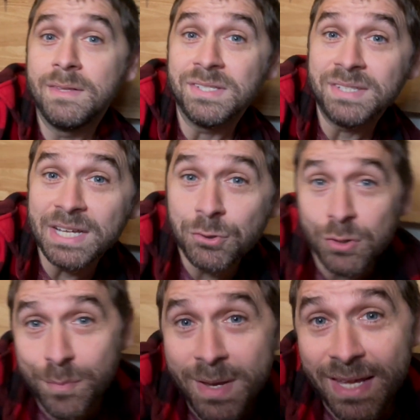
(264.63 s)
This
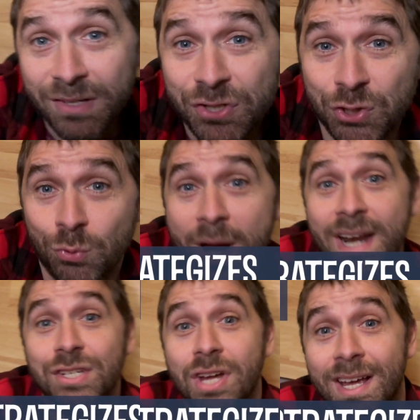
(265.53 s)
dangerous man
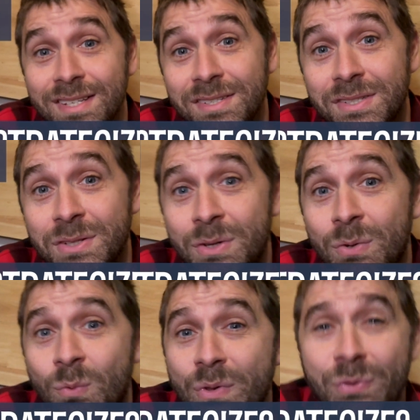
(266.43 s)
strategizes,
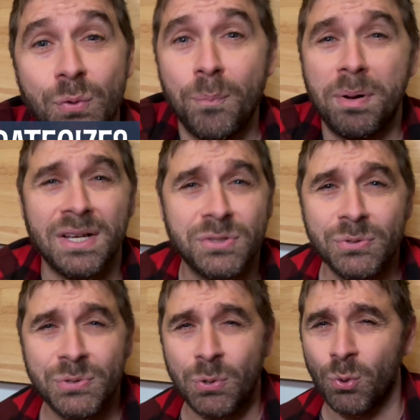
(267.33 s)
whether through
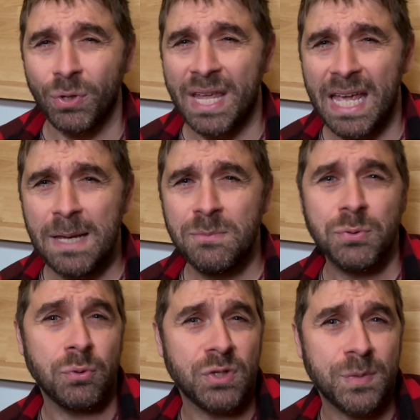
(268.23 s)
puzzles or
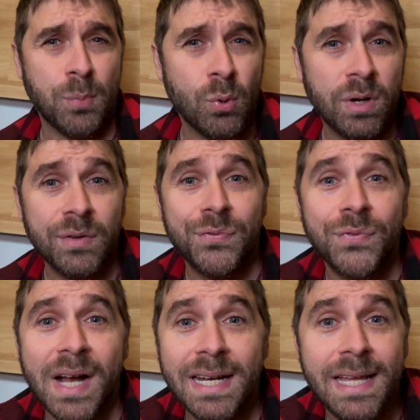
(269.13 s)
games or sport,
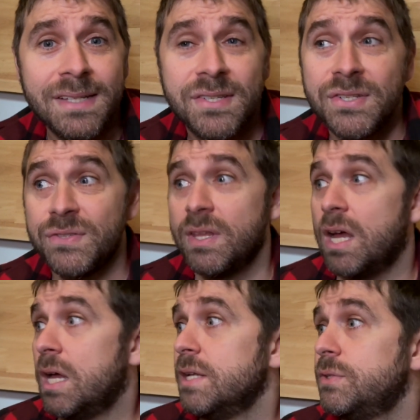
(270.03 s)
finances,
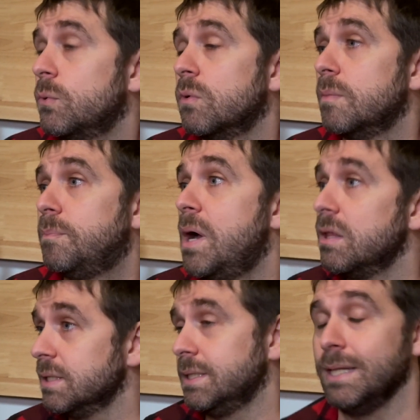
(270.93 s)
the hunt, or
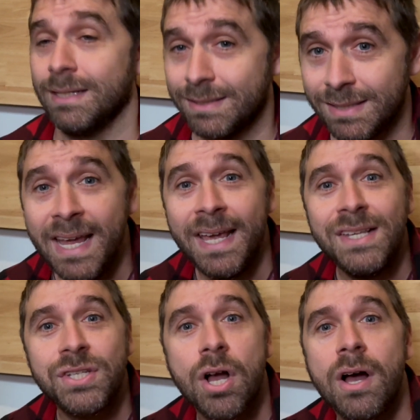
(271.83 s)
politics.
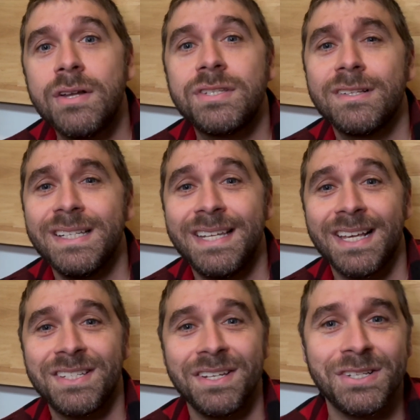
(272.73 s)
He's constantly
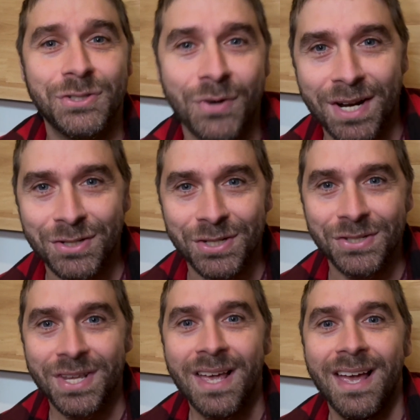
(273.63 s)
testing his
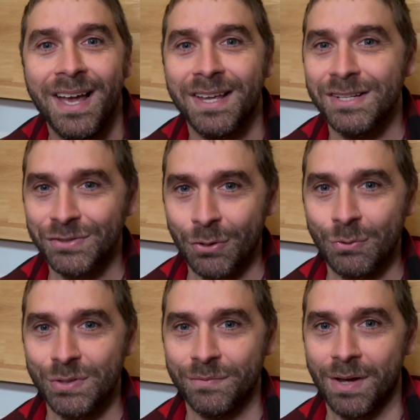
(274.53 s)
strategies against
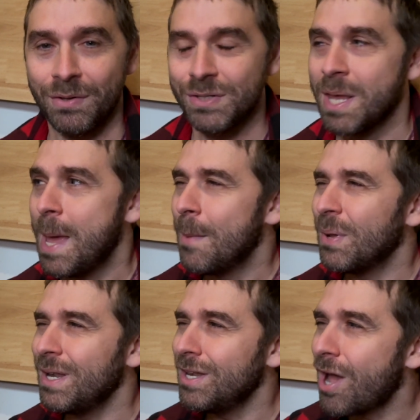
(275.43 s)
those of others,
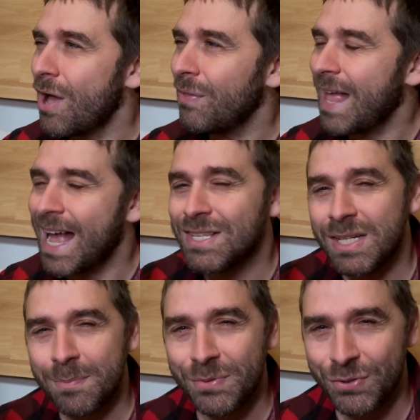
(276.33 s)
but not as
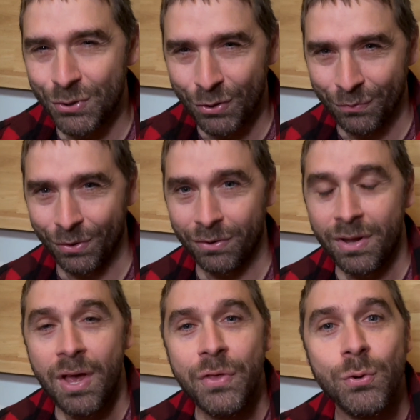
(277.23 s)
an observer,
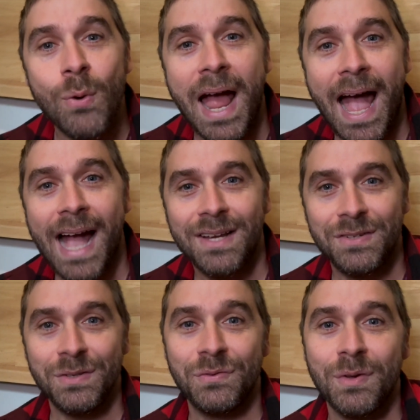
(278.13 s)
through active